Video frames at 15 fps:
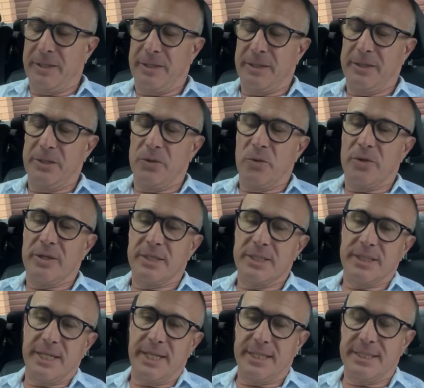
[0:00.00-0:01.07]
the author
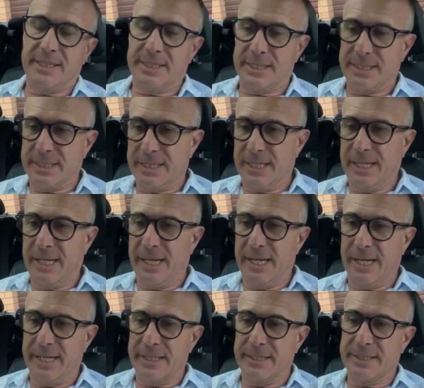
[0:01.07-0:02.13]
says,
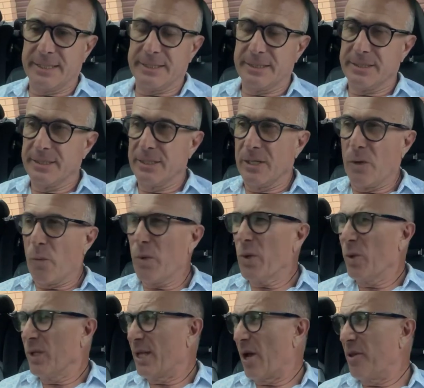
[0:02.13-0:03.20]
and we
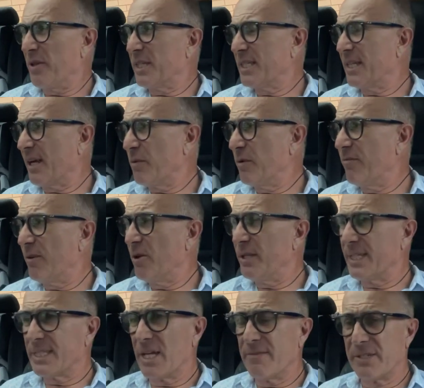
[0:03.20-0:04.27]
all know this, like we've learned
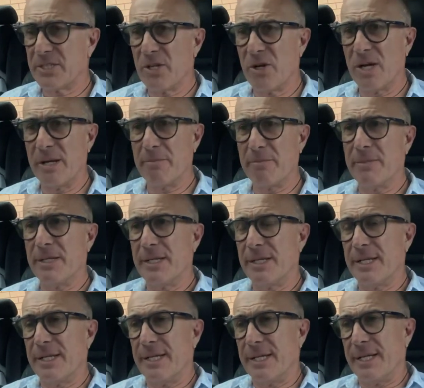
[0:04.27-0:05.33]
this over time,
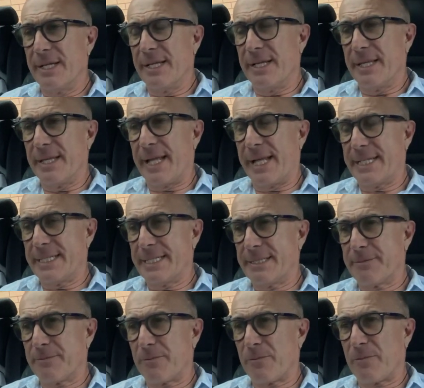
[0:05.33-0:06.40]
that
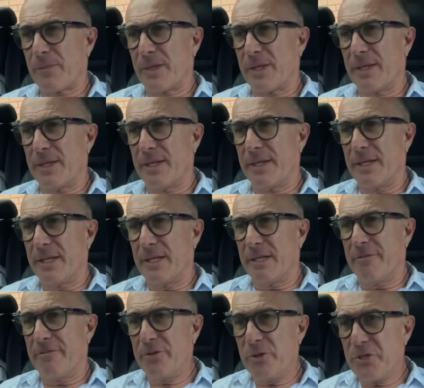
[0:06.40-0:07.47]
the
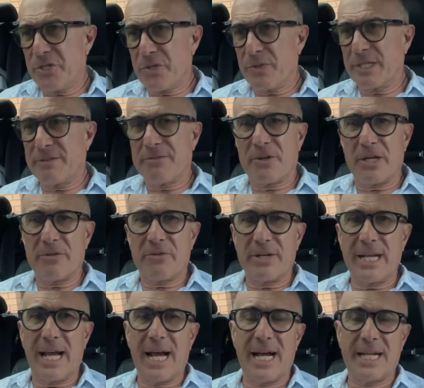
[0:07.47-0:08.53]
future is very, very
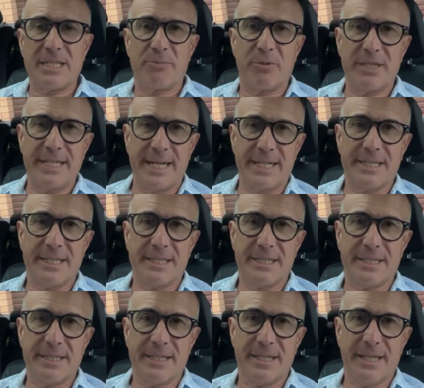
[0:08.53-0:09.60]
hard to predict.
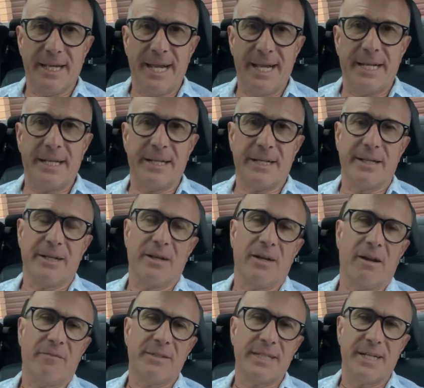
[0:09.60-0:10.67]
And
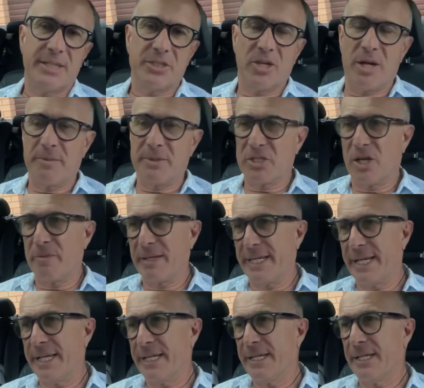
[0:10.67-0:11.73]
I've said it time and time
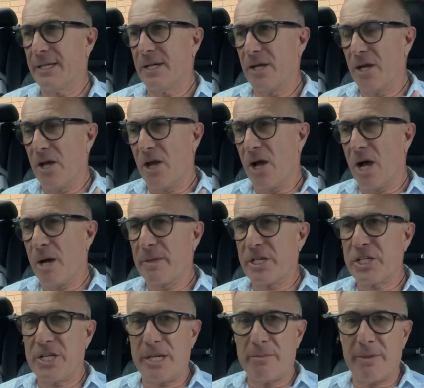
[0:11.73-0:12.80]
again, I'm a
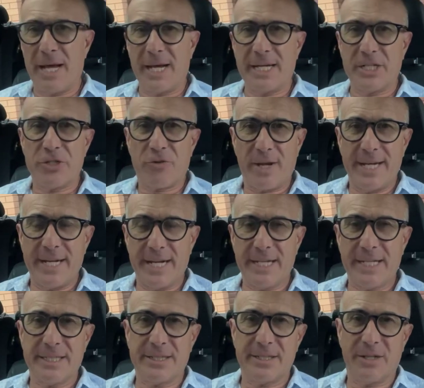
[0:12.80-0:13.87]
share market
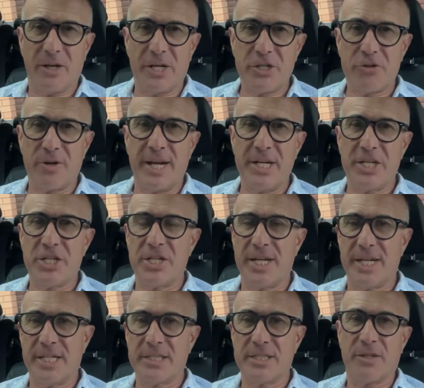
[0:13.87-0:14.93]
trader. I trade
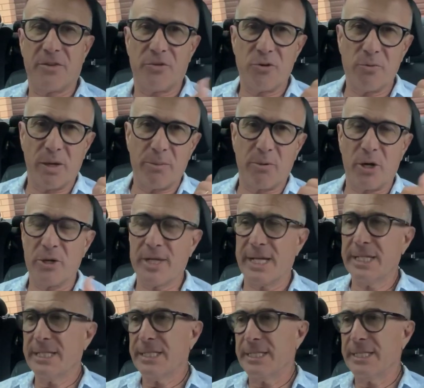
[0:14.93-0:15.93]
shares through my broker.